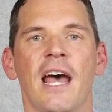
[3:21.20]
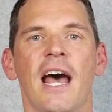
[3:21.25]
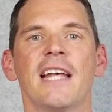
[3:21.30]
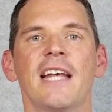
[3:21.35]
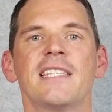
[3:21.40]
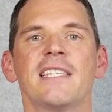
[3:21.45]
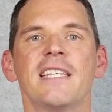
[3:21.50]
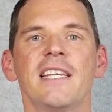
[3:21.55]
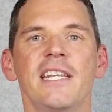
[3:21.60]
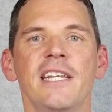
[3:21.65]

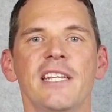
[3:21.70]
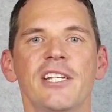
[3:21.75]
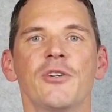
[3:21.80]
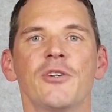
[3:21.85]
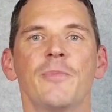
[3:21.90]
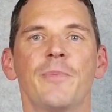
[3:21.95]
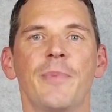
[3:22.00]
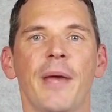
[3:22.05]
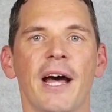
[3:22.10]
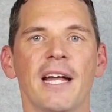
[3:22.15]
as the
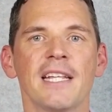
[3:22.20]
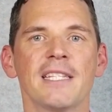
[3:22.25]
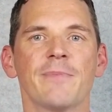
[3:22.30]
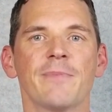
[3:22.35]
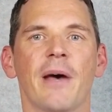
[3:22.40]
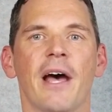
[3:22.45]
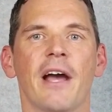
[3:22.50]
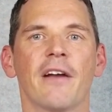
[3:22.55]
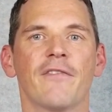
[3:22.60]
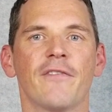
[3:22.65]
initial bounce
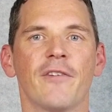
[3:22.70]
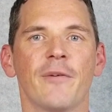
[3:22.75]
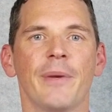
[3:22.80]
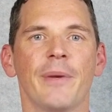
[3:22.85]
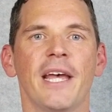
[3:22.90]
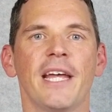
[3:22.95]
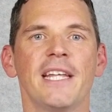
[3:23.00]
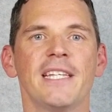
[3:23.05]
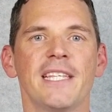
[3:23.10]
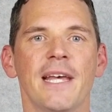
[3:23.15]
back from
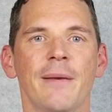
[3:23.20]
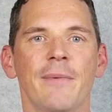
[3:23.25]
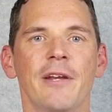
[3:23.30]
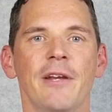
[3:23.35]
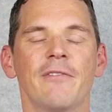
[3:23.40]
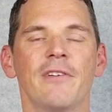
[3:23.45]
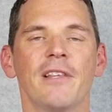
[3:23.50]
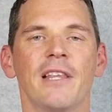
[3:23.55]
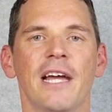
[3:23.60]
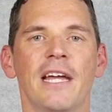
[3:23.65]

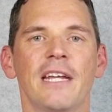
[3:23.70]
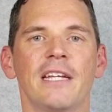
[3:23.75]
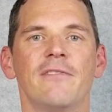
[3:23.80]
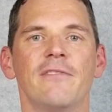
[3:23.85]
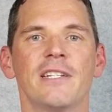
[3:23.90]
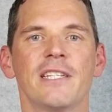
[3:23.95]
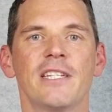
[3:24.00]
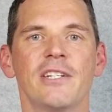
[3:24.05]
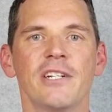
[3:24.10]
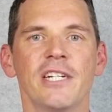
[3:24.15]
pandemic-related
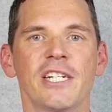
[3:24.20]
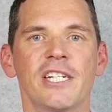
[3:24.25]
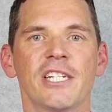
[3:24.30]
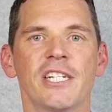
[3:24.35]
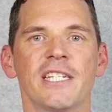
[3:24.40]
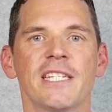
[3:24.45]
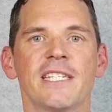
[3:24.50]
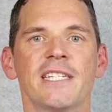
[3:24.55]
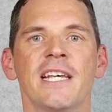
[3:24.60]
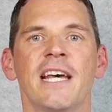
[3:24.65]

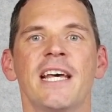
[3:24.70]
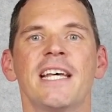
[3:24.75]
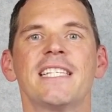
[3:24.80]
restrictions